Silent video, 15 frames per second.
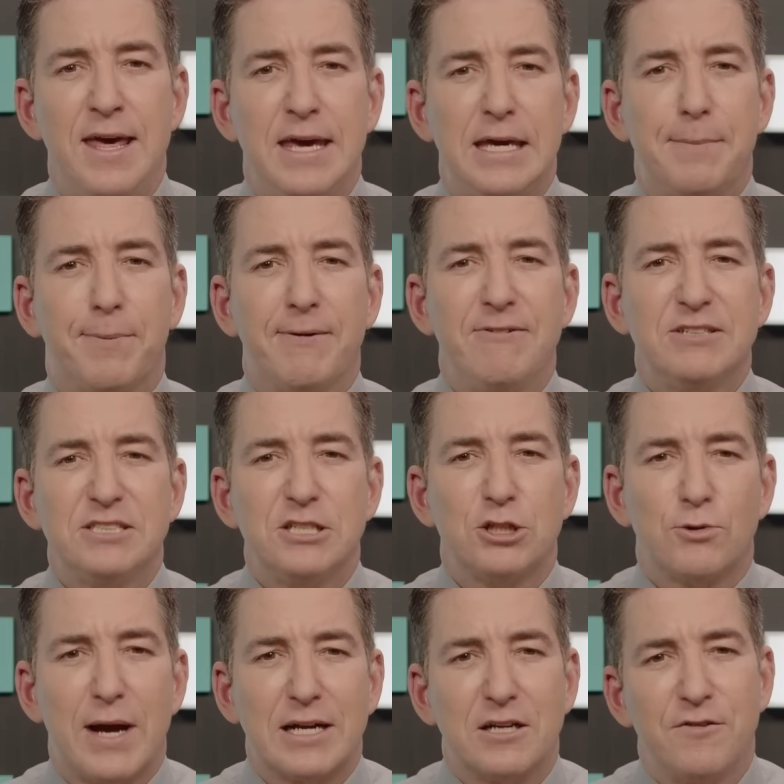He previously
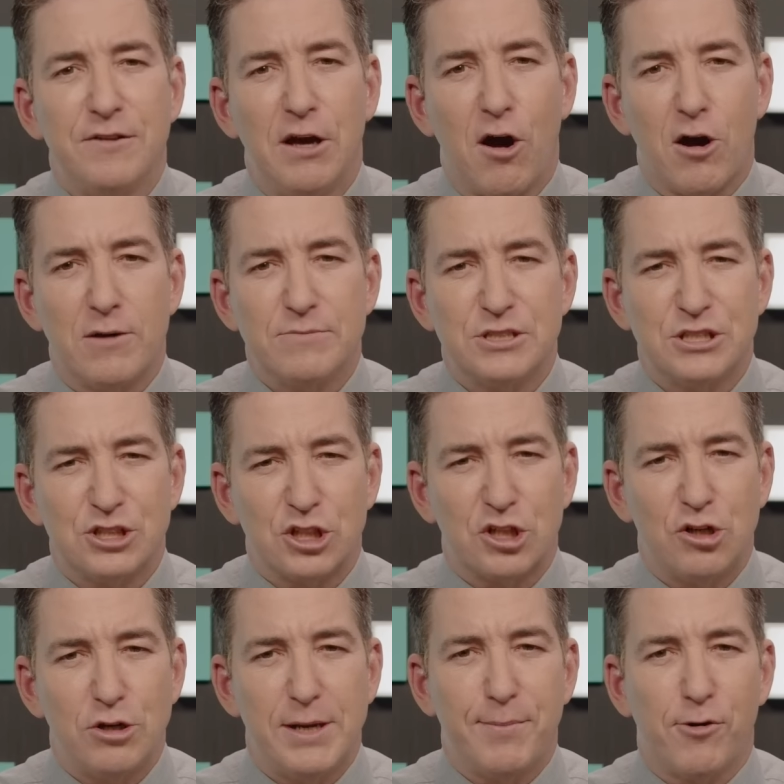directed the Arms and
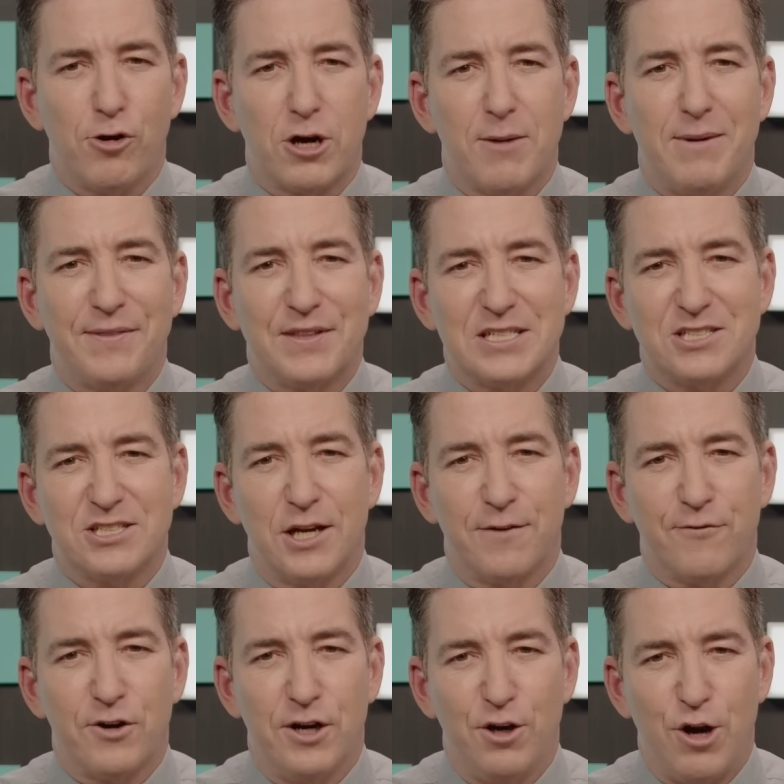Security Program at the Center
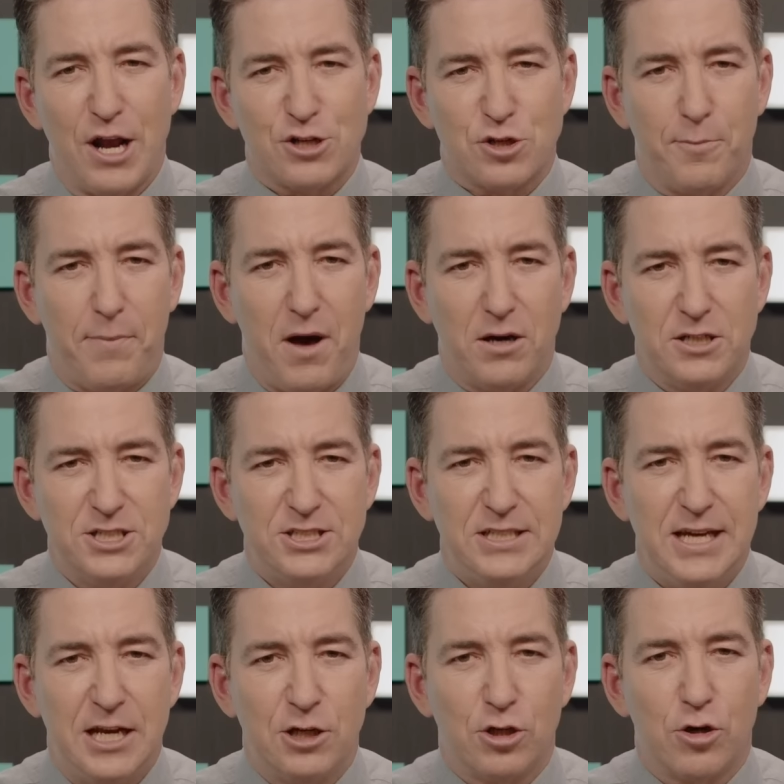for International
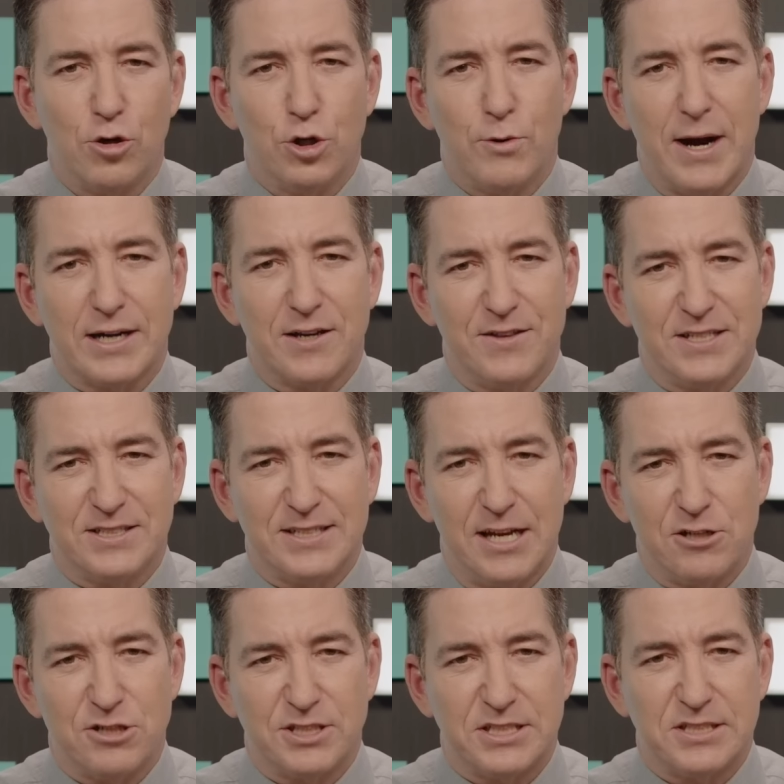Policy and co directed the
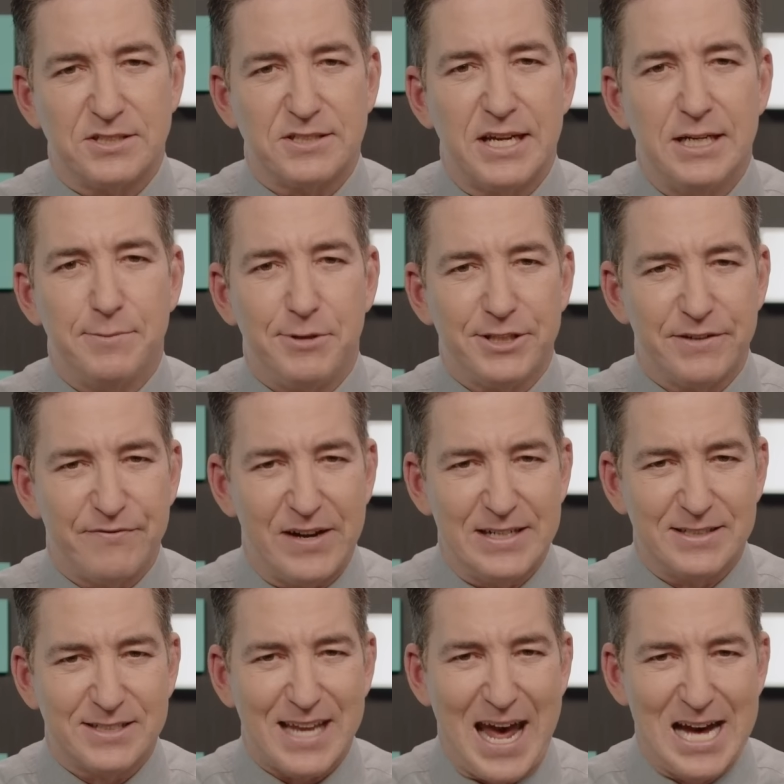Center's Sustainable
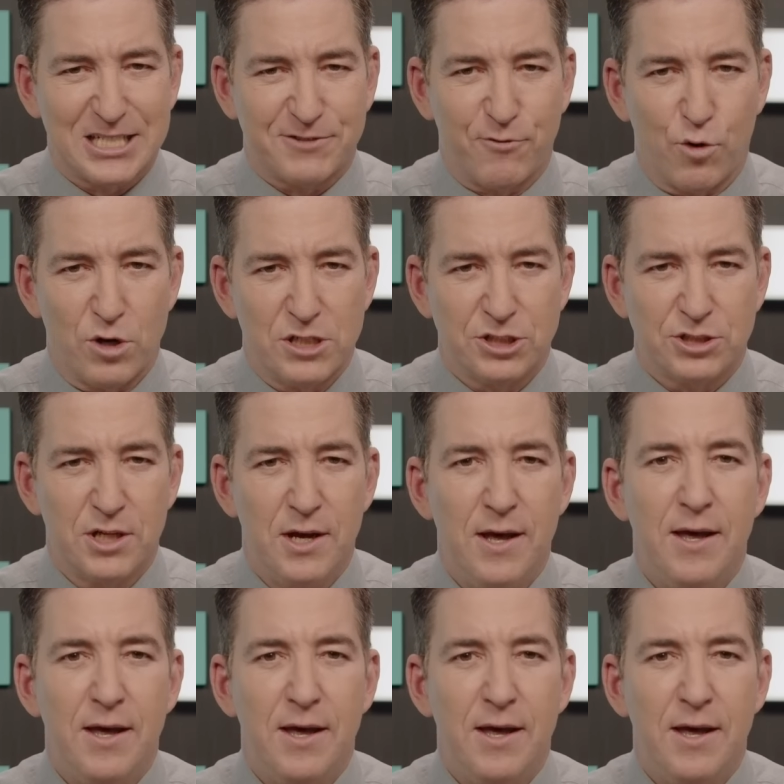Defense Task Force.